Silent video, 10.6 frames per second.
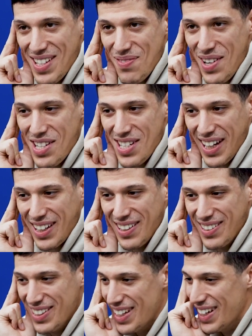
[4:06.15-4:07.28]
as much as I
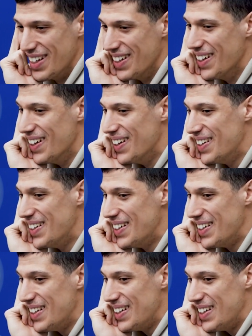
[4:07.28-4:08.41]
could." And uh,
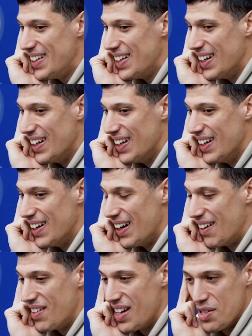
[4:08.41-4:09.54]
uh, I
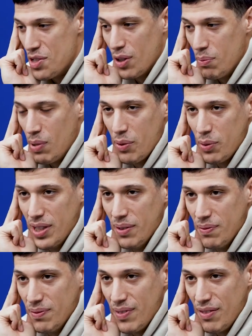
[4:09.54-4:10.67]
really enjoy playing with
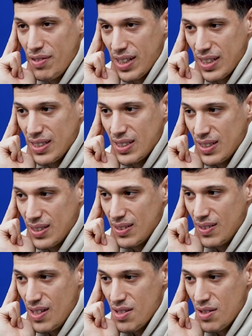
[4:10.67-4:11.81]
him. I think he's
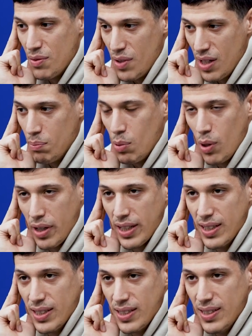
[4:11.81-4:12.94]
he's a real point
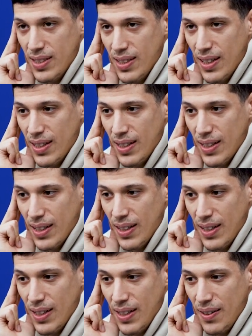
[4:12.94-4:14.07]
guard, and
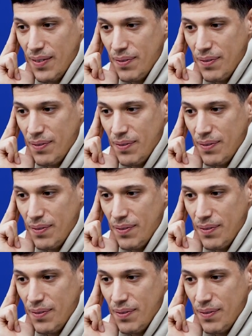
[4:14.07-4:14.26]
uh,